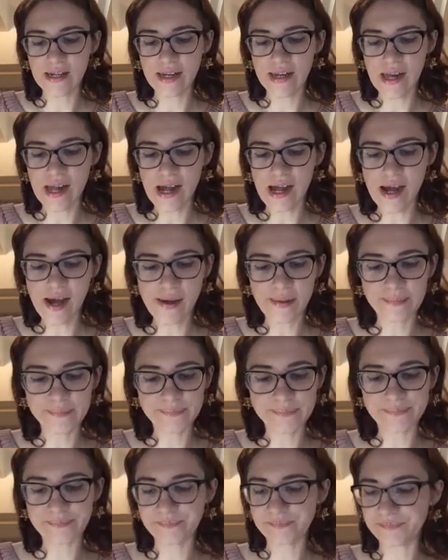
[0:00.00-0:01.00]
Yeah,
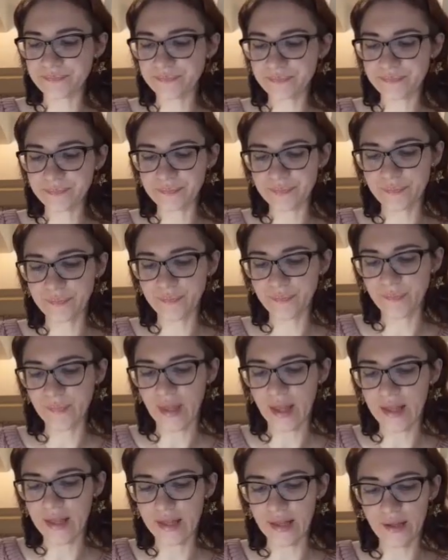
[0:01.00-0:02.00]

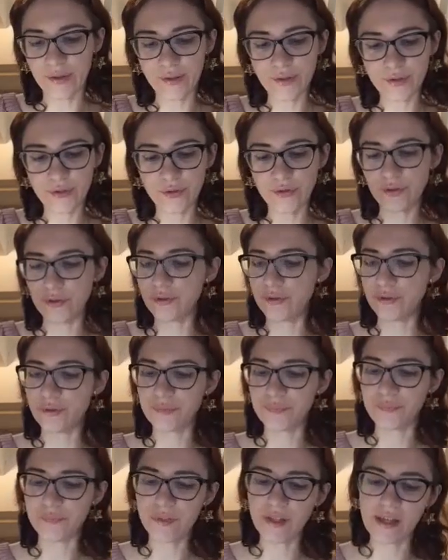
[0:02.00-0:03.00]
a lot to
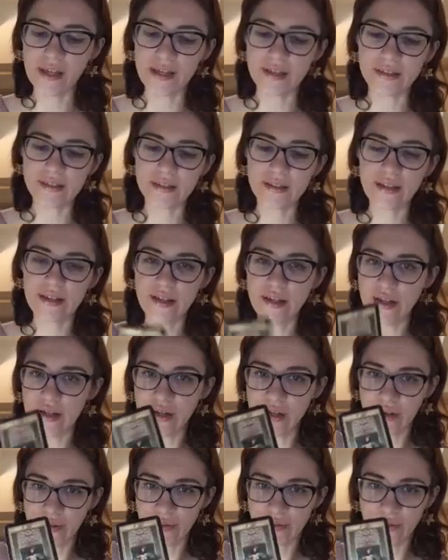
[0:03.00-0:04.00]
do here.
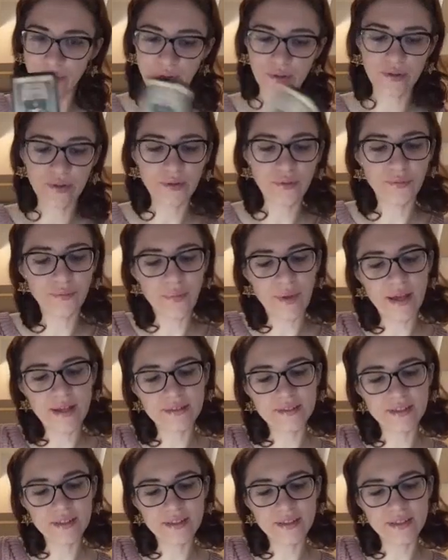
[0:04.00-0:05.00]
Four of
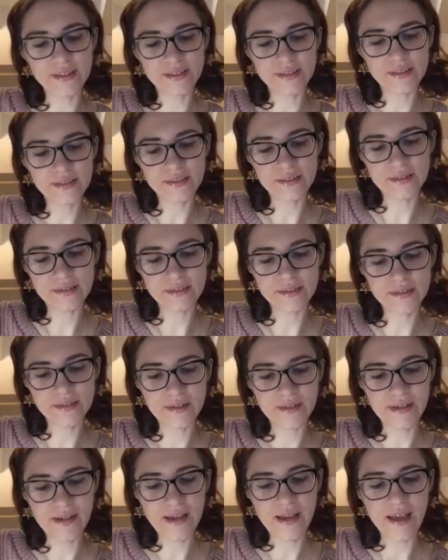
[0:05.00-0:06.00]
Pentacles.
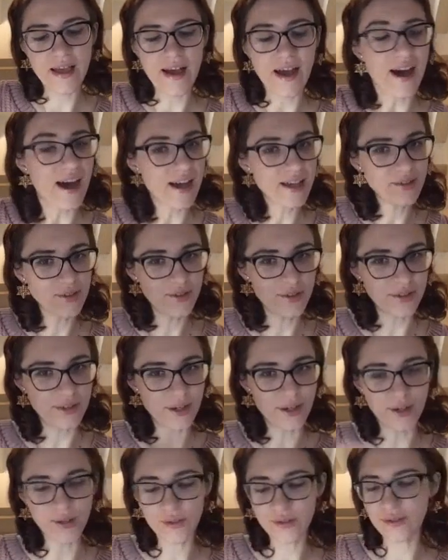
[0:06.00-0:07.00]
I am an
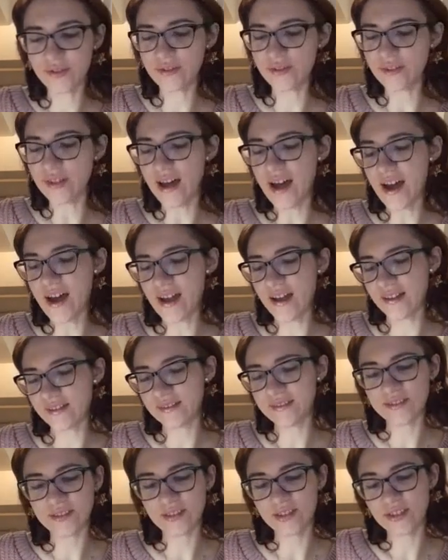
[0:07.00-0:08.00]
earth
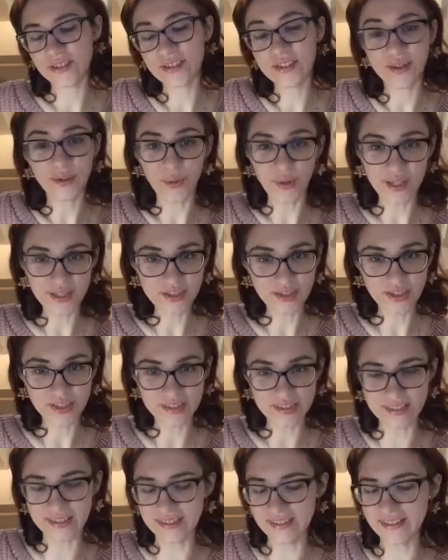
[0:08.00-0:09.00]
sign, just a
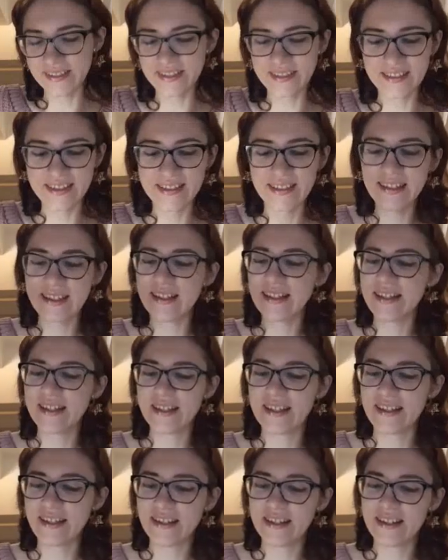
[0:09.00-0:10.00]
question.
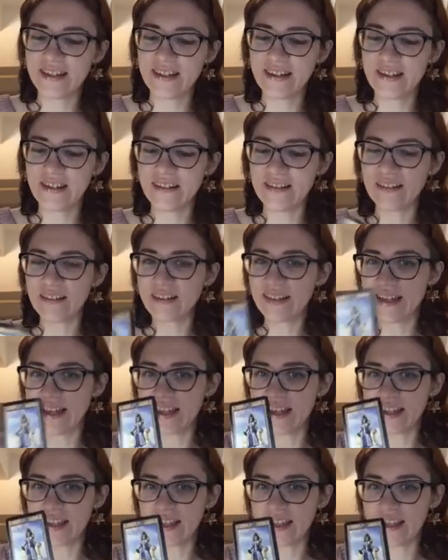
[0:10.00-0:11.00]

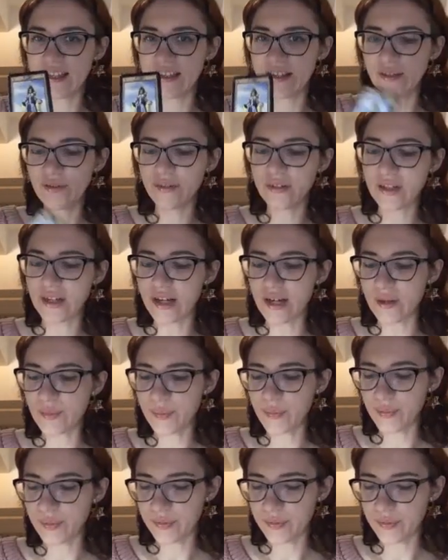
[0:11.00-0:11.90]
Okay, King of Cups,